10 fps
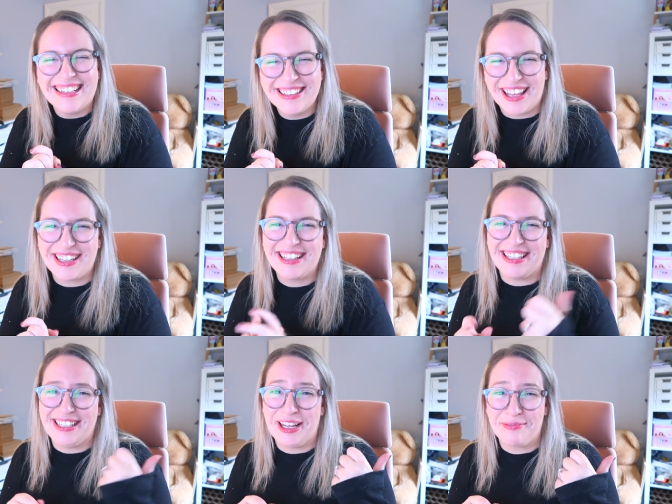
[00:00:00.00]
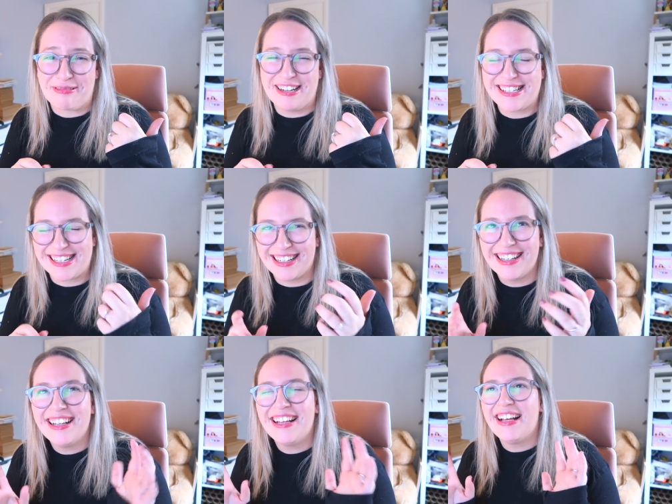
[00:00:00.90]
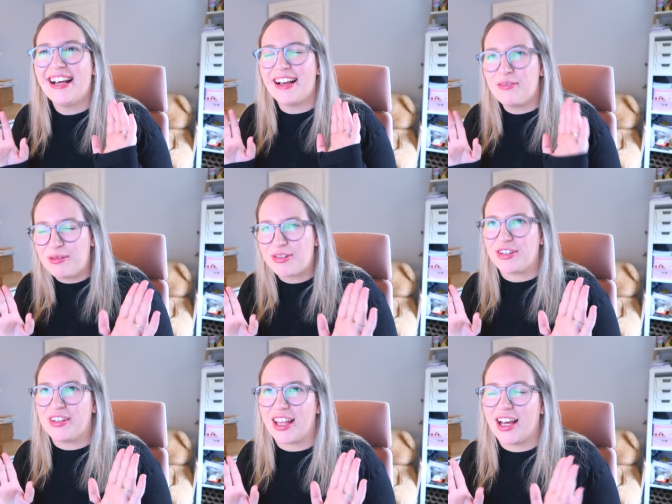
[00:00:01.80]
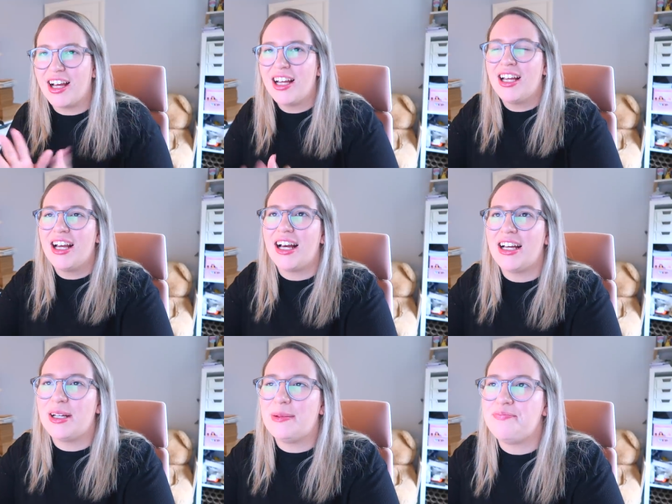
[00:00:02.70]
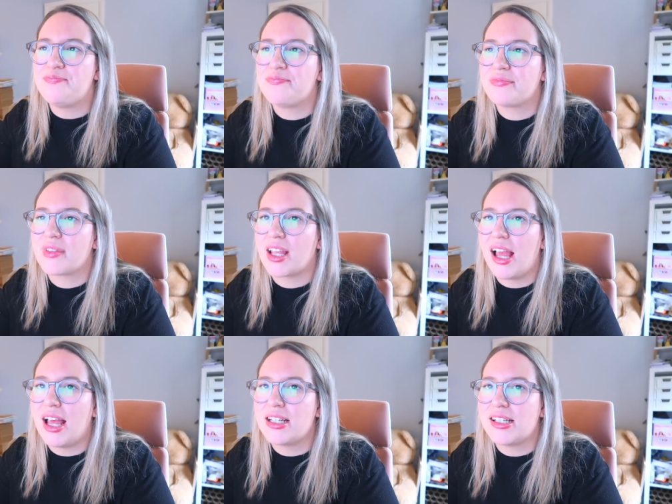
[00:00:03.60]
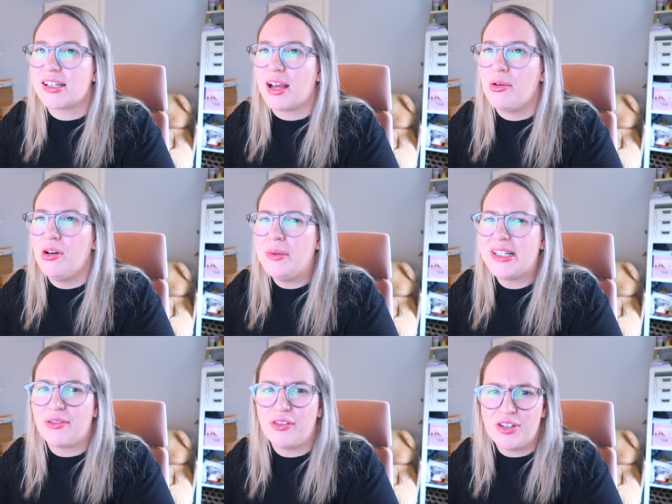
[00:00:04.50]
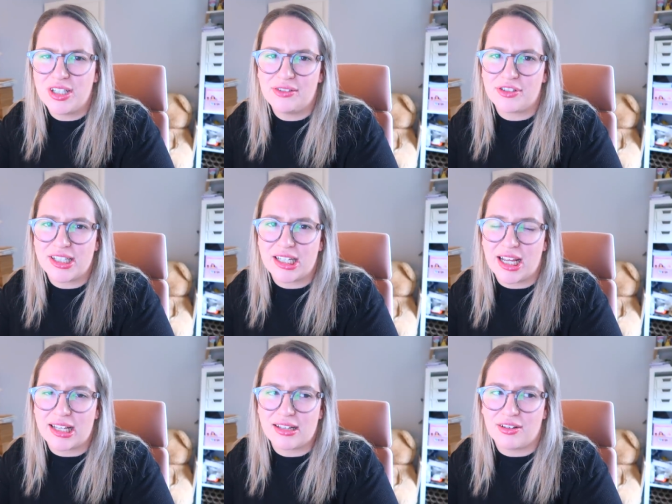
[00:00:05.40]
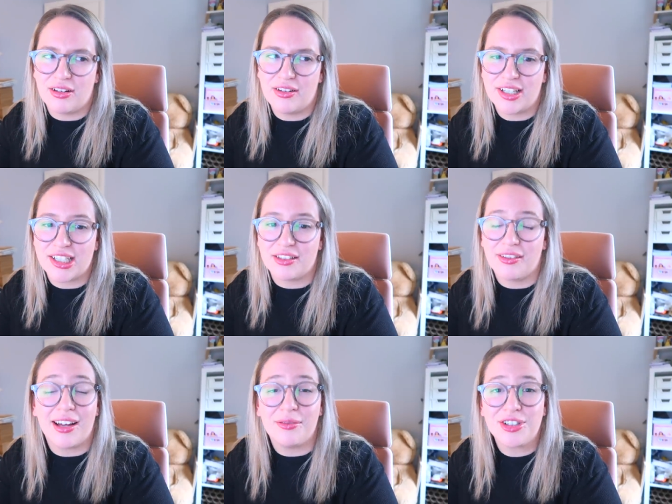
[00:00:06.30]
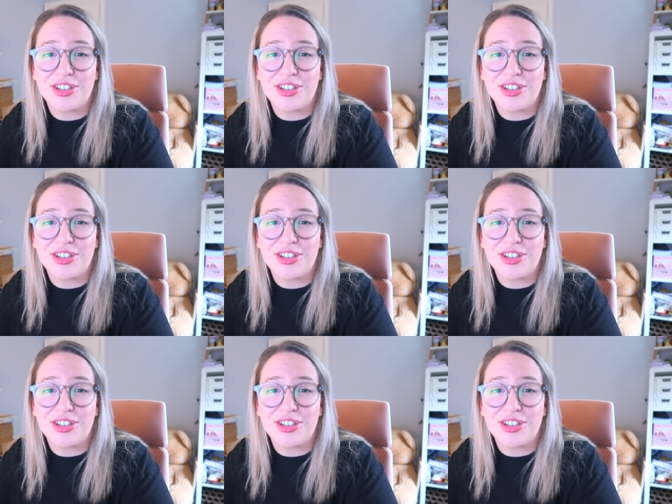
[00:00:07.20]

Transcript: like cleaning a printer I won't show you that um, and I'm hoping to have a few deliveries today so if I do I will